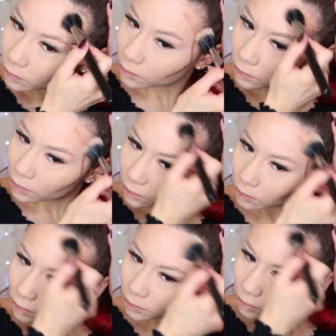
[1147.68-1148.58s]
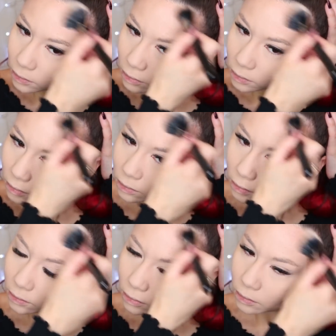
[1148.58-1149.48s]

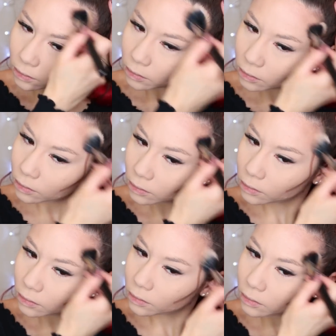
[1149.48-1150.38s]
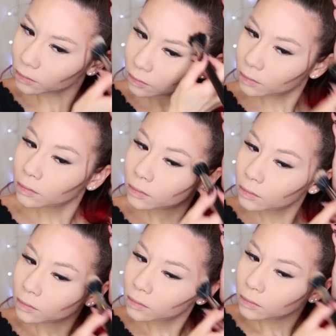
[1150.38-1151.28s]

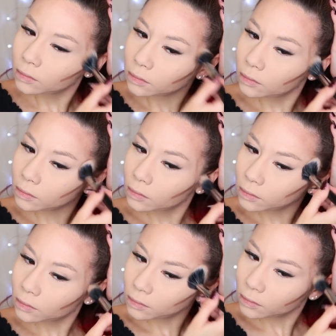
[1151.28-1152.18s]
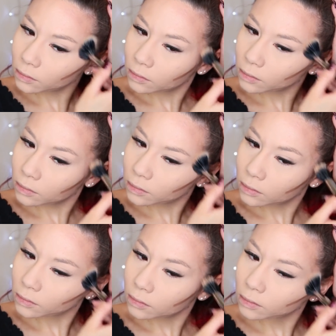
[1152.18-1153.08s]

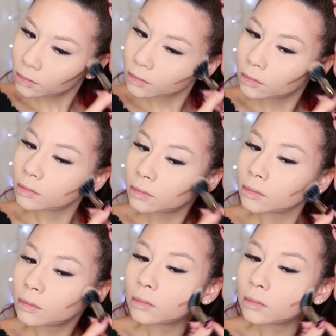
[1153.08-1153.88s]
(no one is talking)